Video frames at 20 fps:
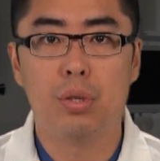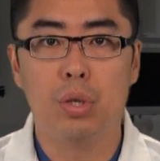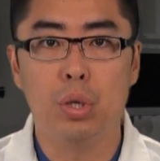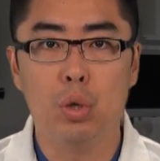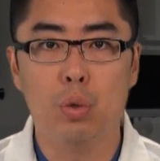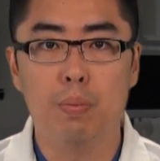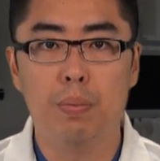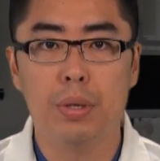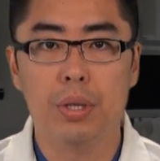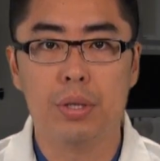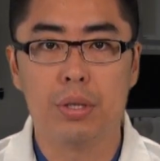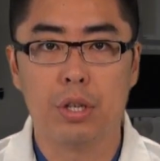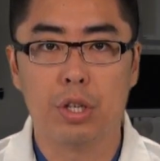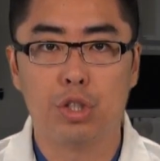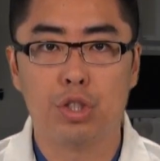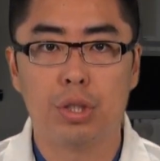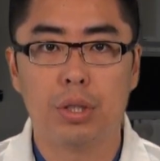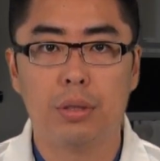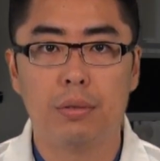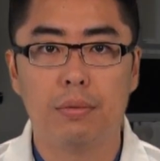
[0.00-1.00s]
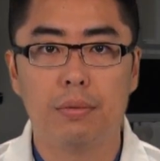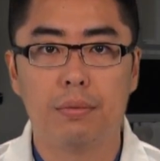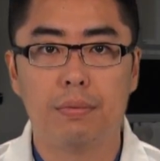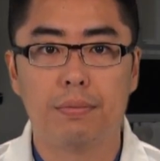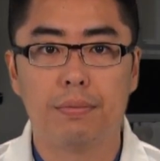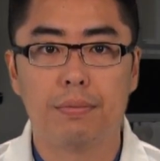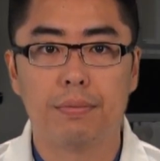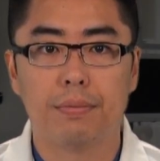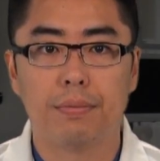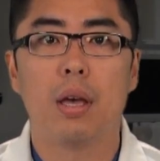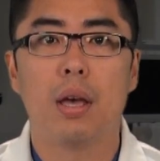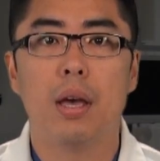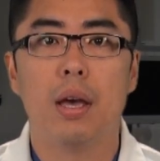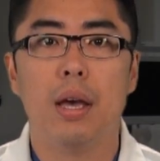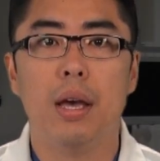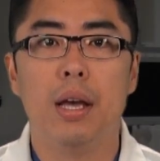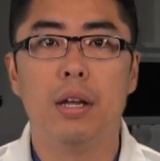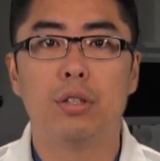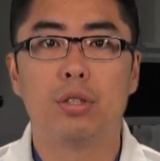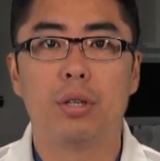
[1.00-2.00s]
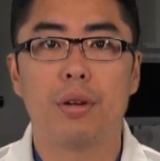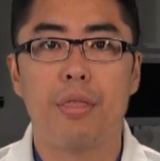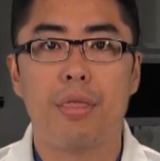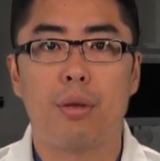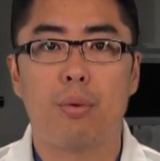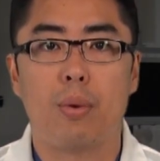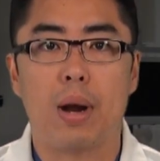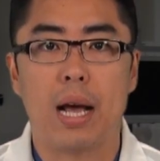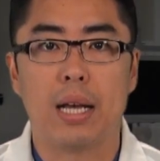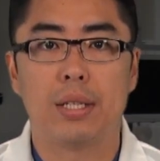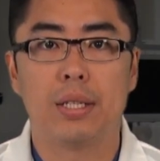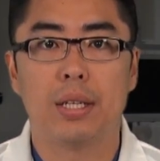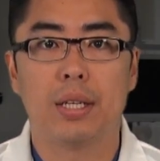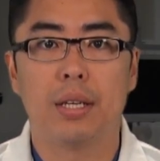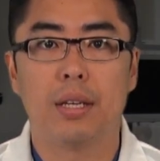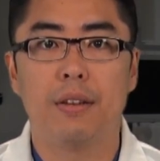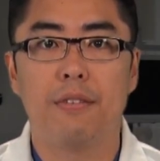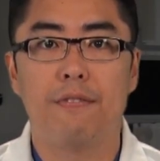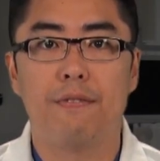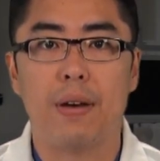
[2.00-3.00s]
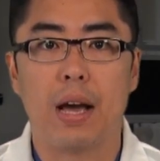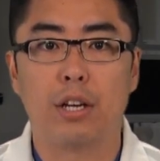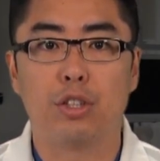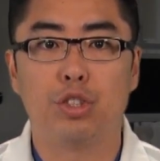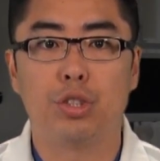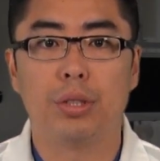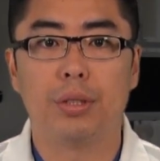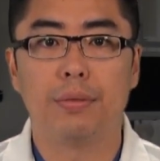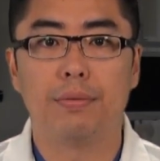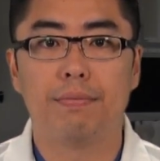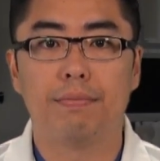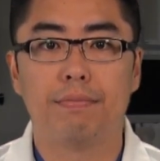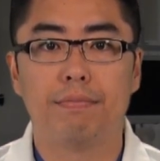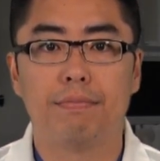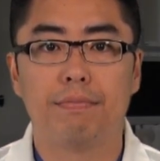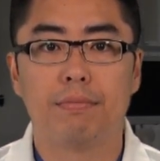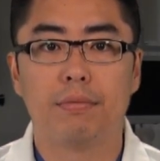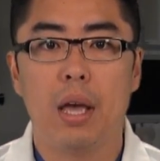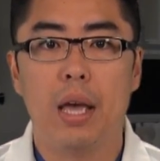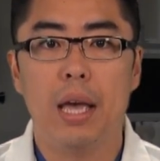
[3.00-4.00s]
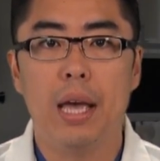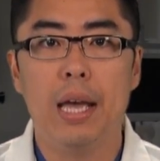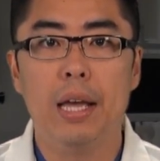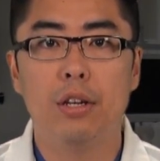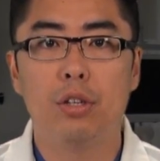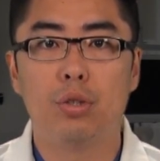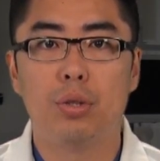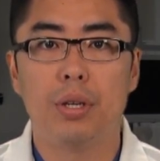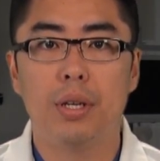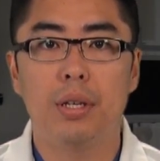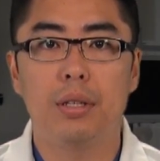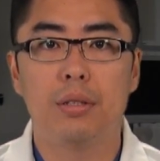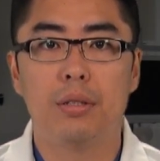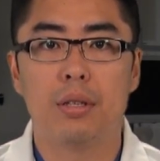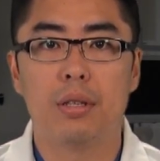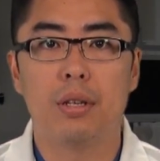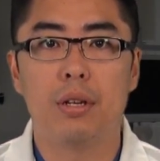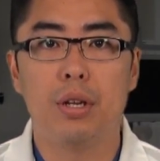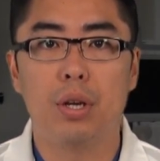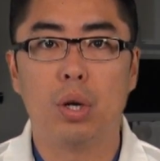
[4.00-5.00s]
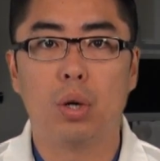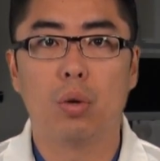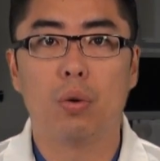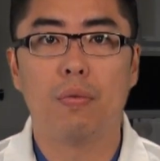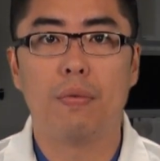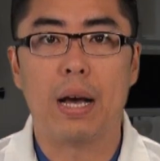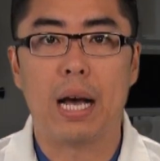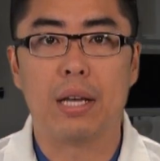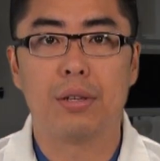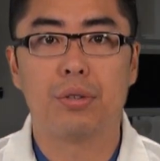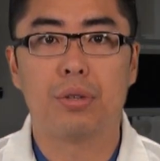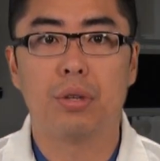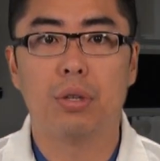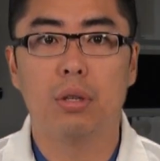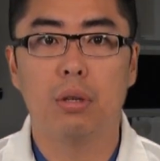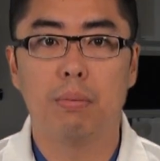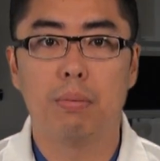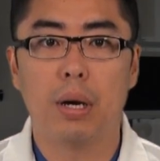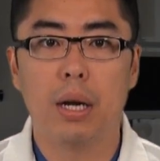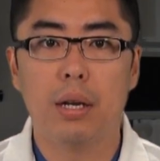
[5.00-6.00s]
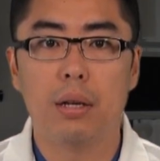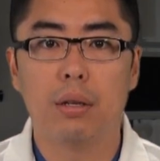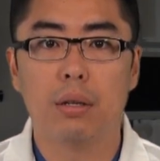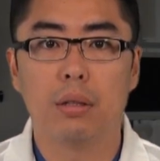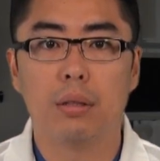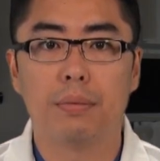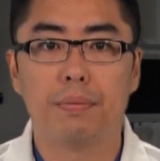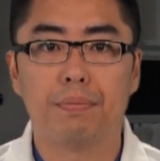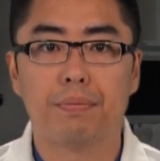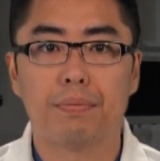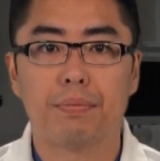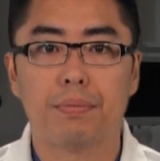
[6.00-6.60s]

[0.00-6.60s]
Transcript: tube position, intrathoracic infection, injury to the neurovascular bundle.